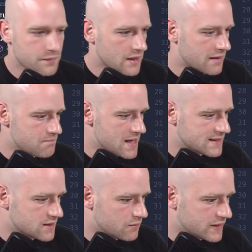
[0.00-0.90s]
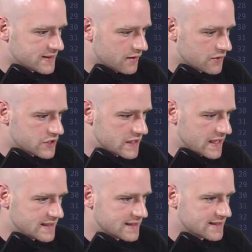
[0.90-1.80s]
I made some research,
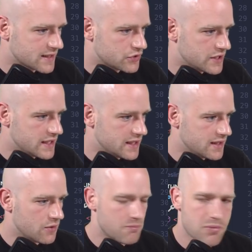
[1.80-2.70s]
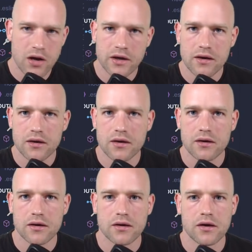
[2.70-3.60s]
and there is actually a bug
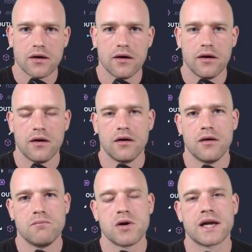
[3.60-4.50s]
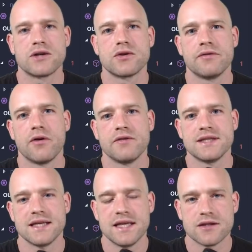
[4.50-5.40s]
entry for
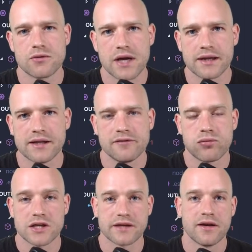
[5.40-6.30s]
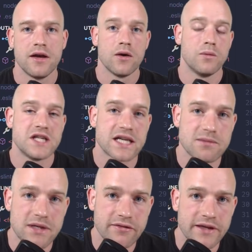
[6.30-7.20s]
this in the React Native project, which has
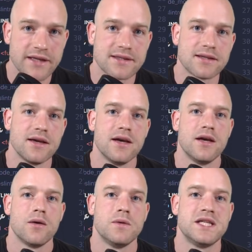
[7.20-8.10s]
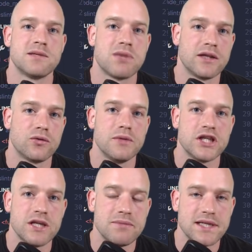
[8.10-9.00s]
been fixed, which is planned to be
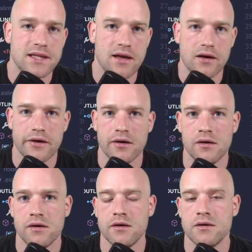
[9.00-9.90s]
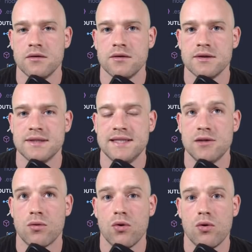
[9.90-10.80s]
shipped in
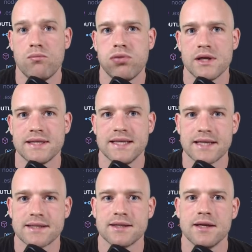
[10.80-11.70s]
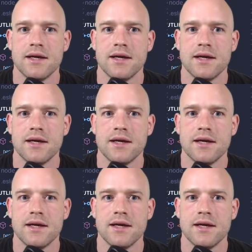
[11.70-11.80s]
0.6.